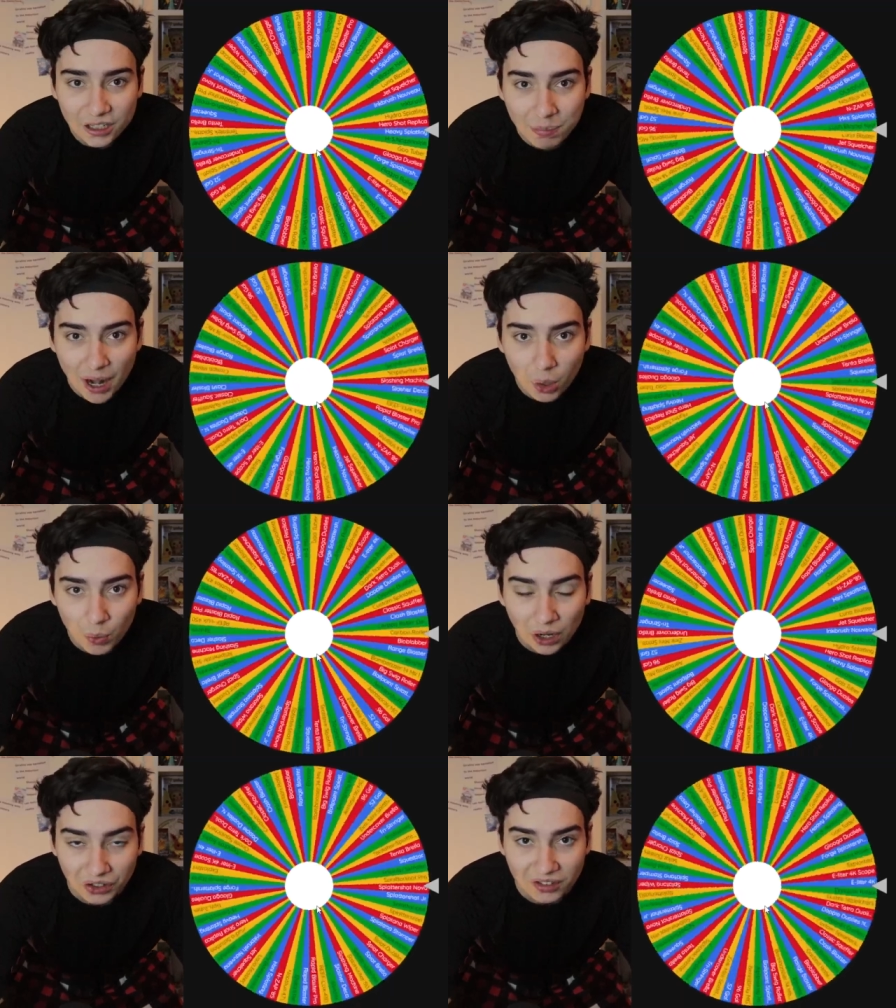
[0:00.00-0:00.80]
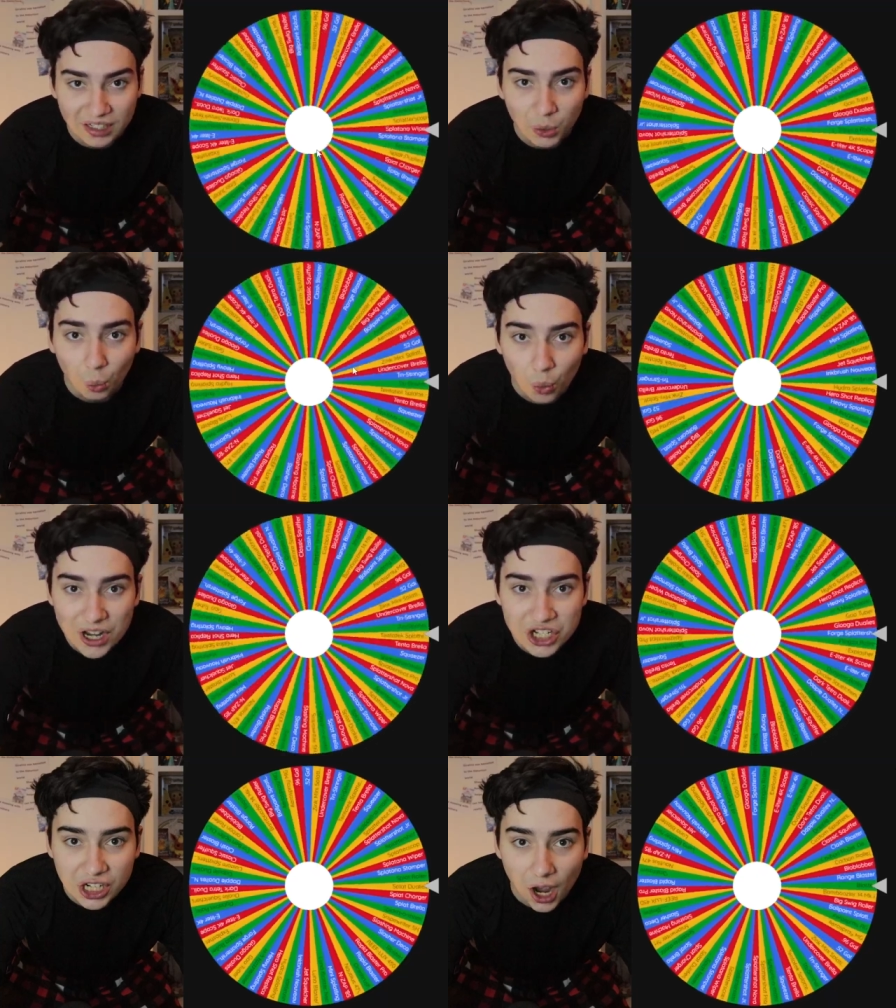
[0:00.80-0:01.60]
spun a wheel to see
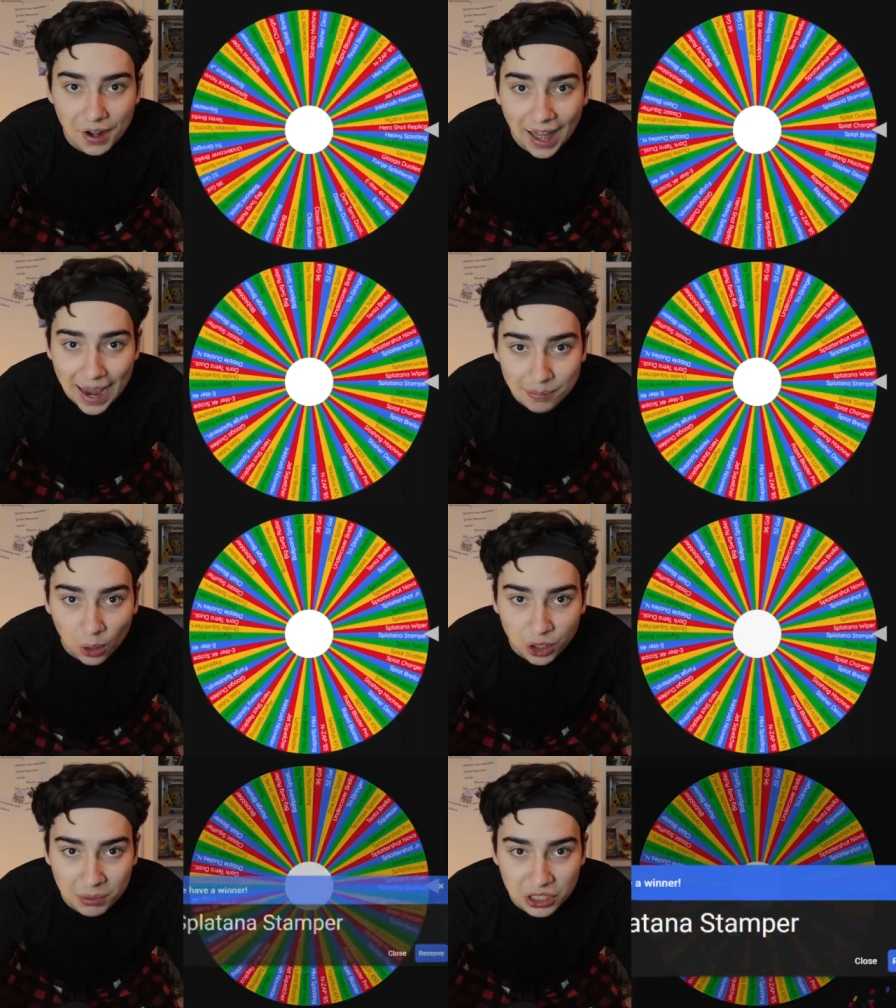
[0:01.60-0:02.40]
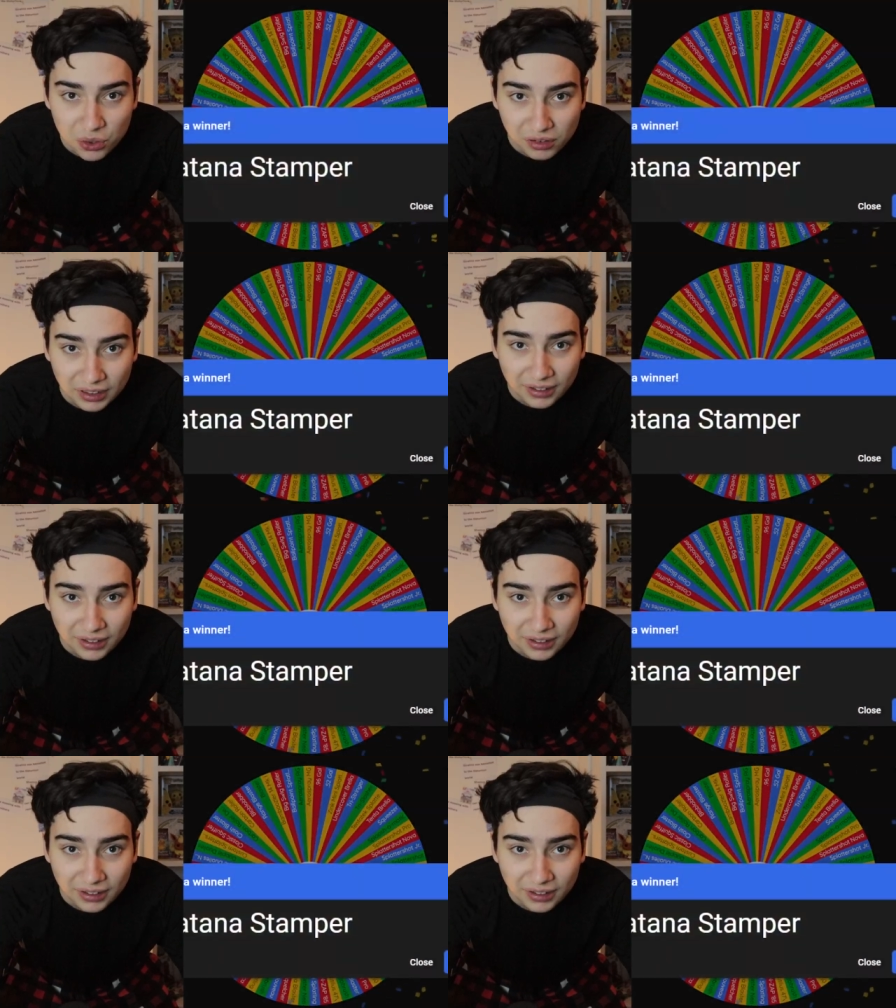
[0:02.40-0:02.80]
which gun I'm going to be using.